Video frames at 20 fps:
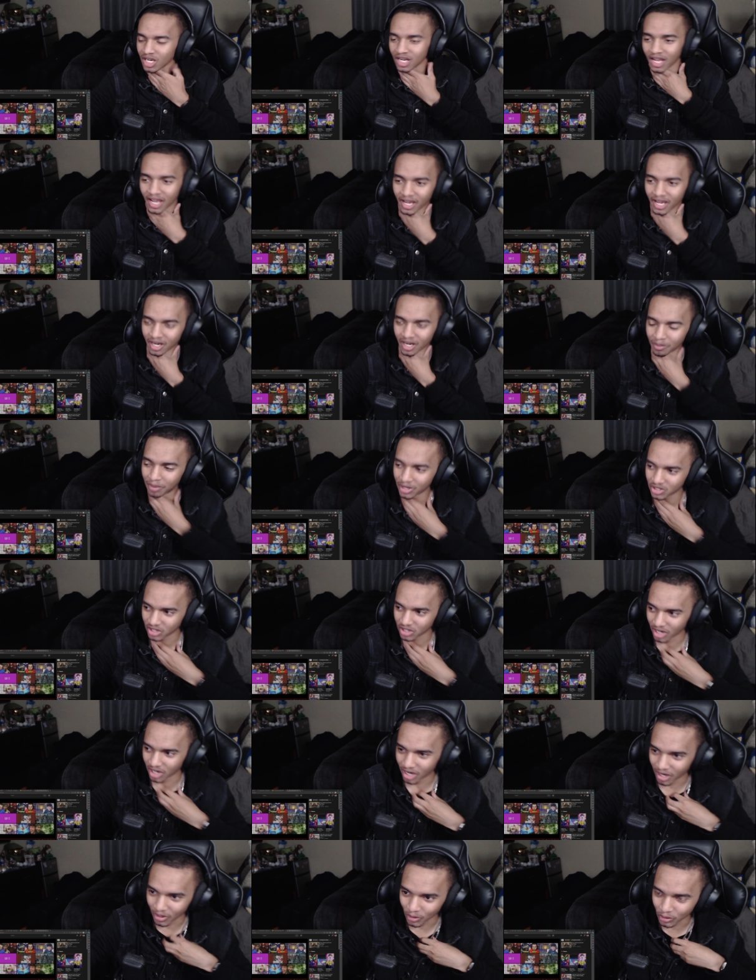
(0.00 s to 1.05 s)
and a bunch
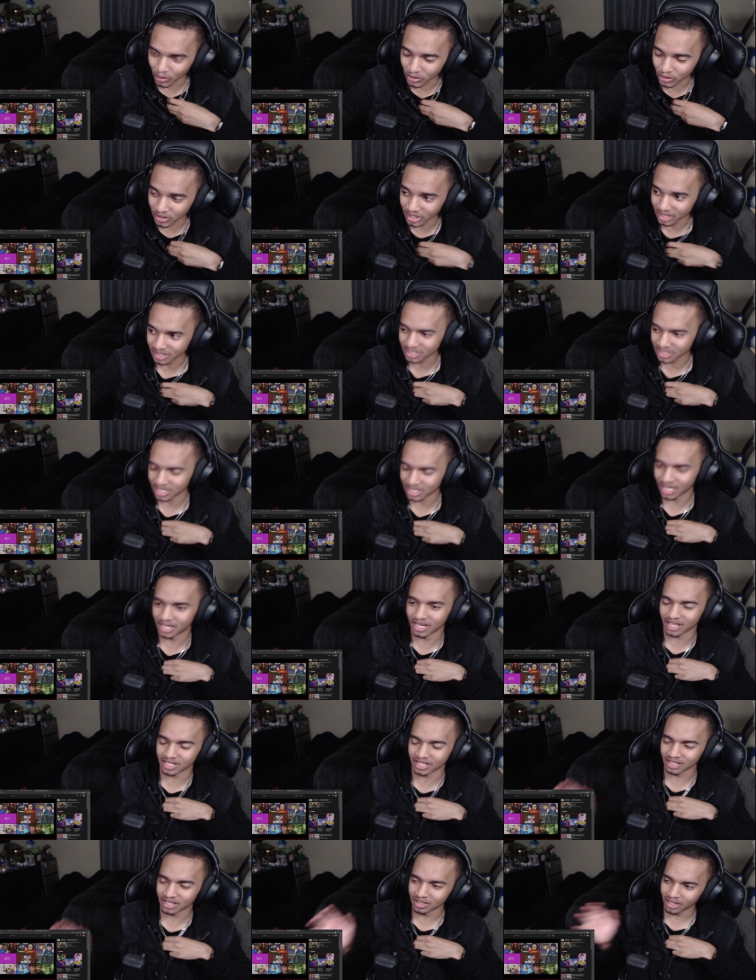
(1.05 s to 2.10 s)
of other things. And
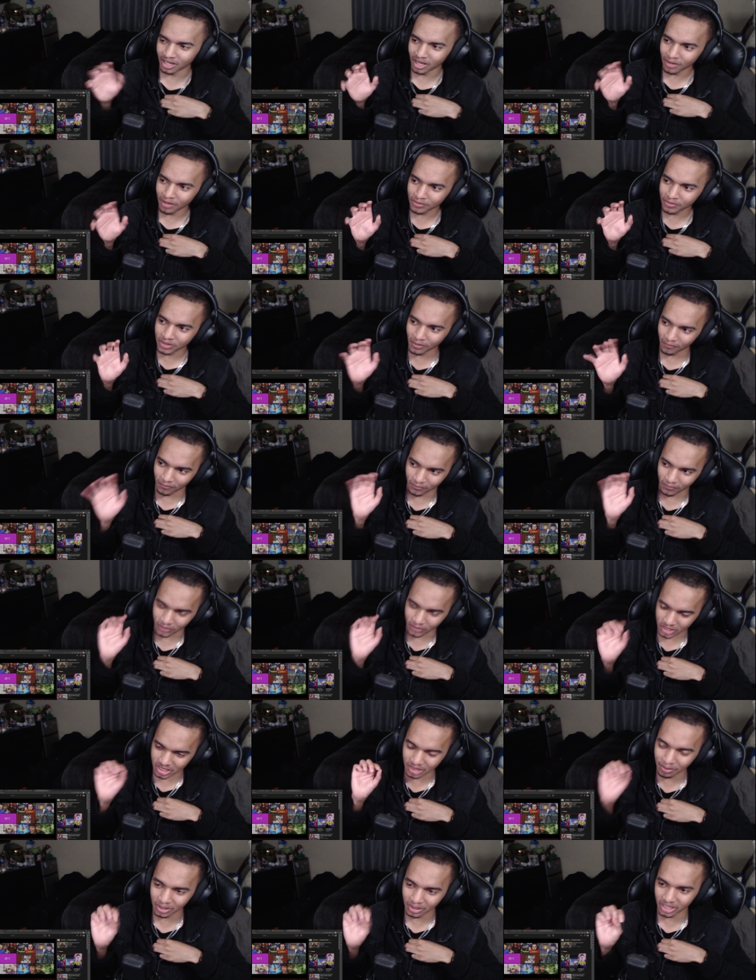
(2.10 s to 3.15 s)
I love the
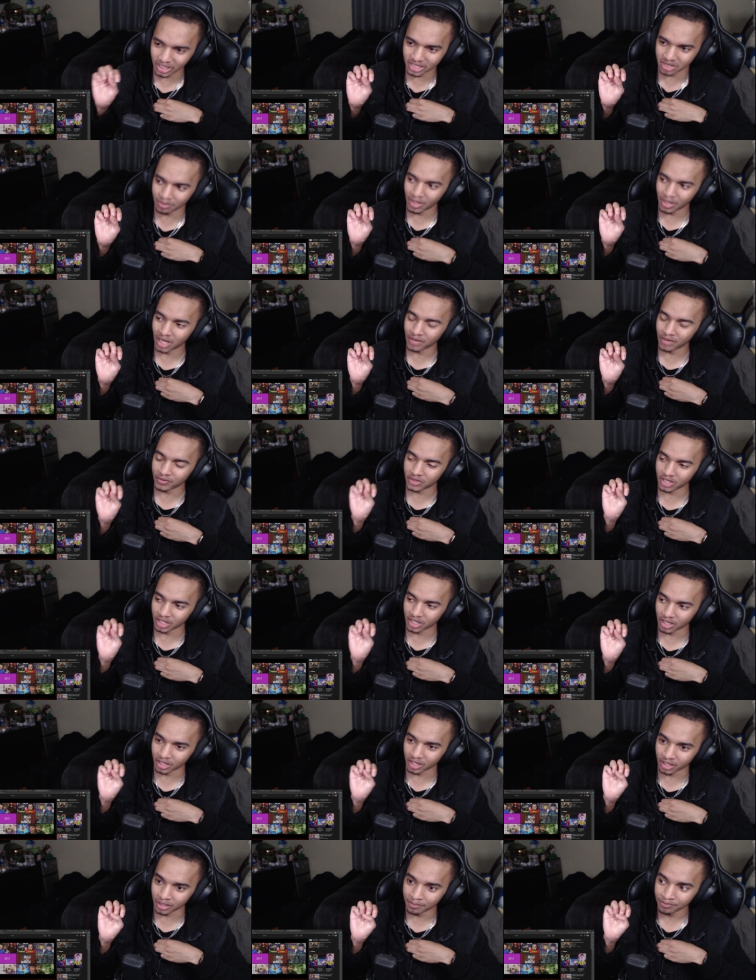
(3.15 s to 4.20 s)
symbolism of
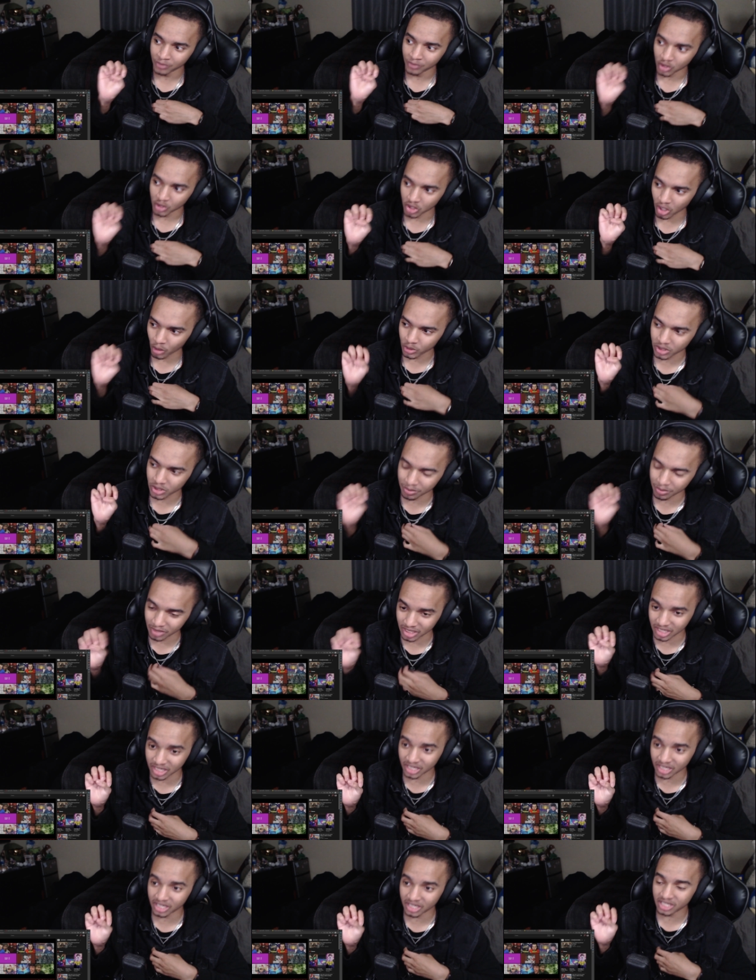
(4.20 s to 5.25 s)
the ghosts of the
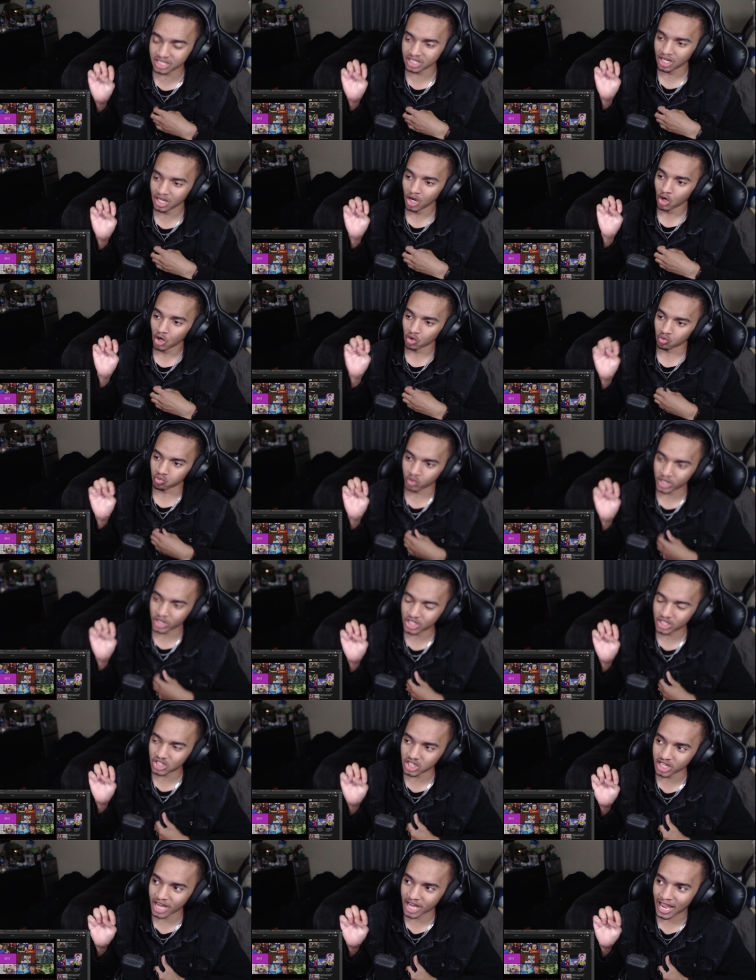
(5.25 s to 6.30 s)
kids
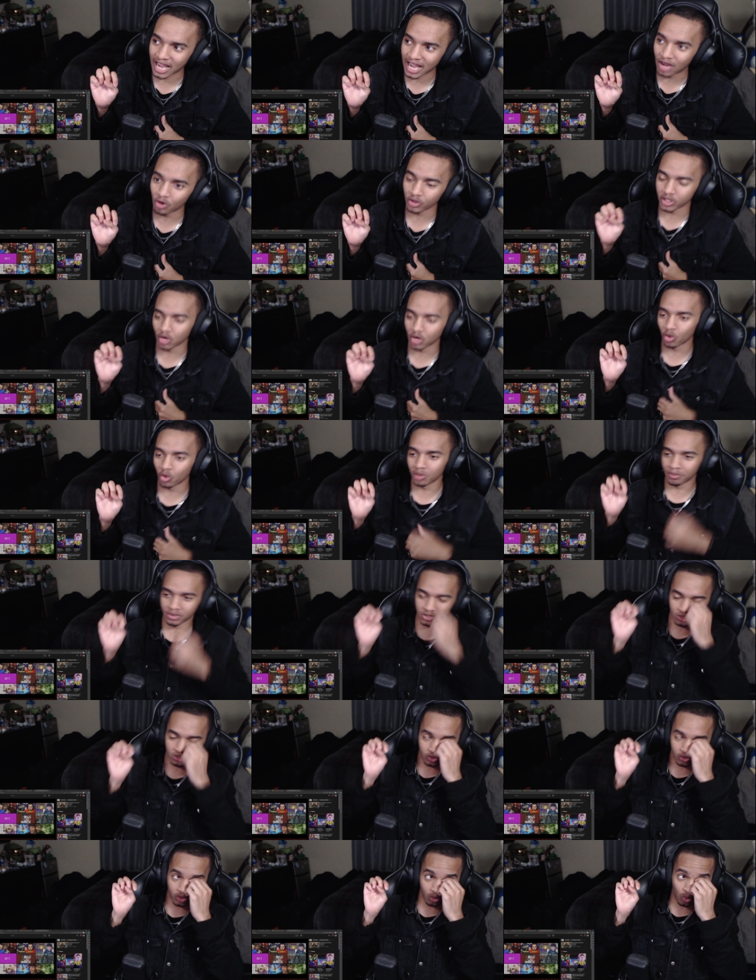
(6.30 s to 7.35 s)
reaching out, going
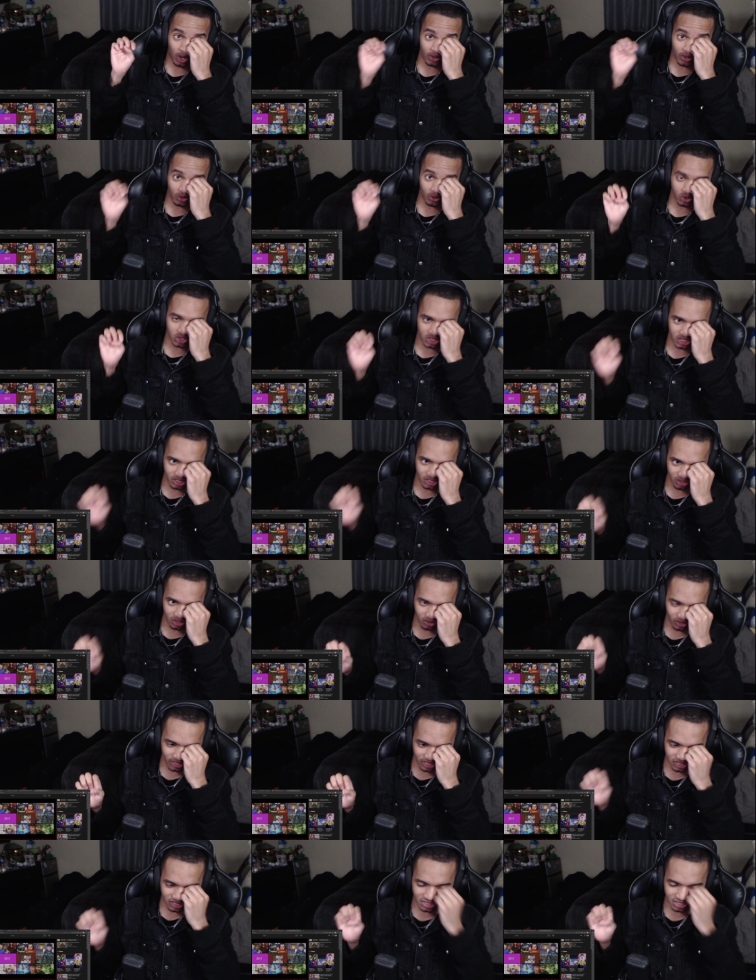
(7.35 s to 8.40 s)
berserk while they're
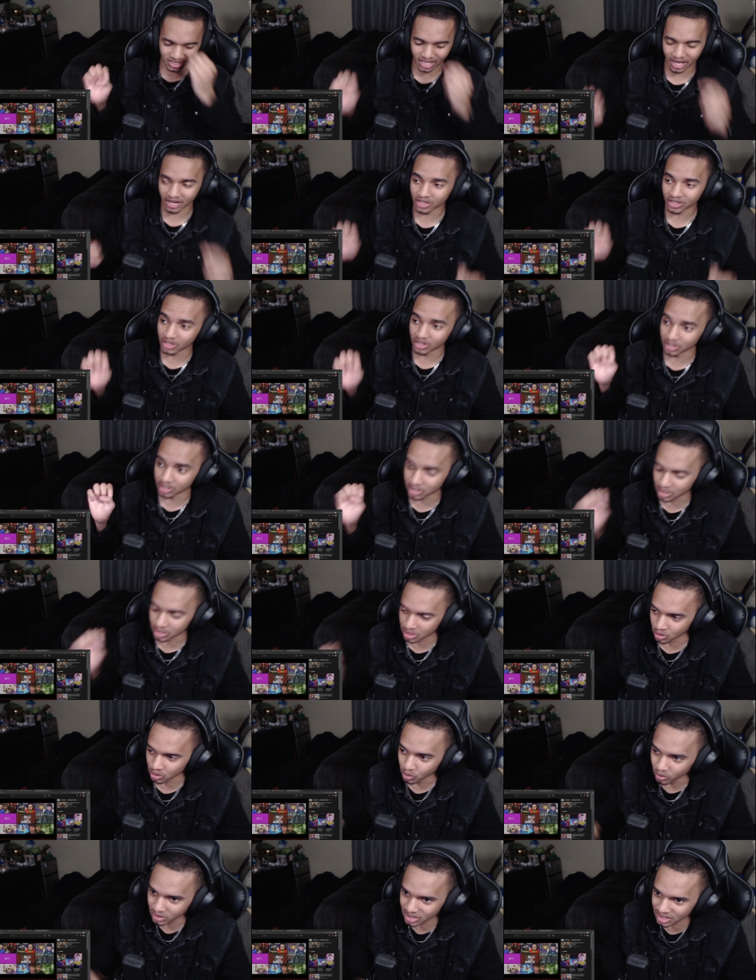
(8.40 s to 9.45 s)
still inside of the
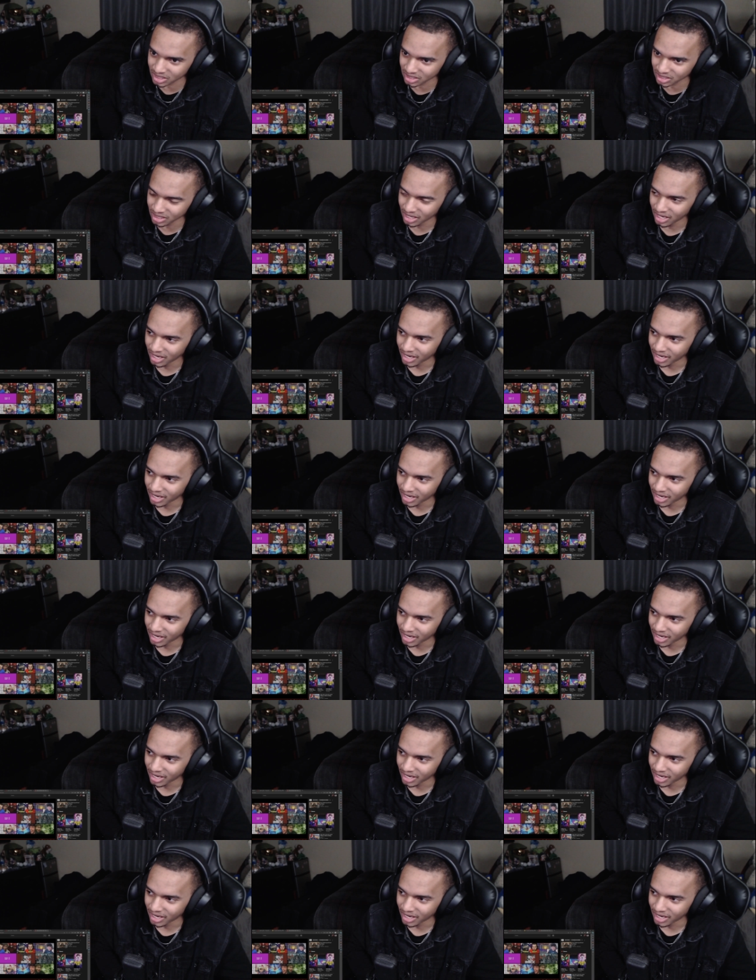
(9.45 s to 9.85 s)
suits.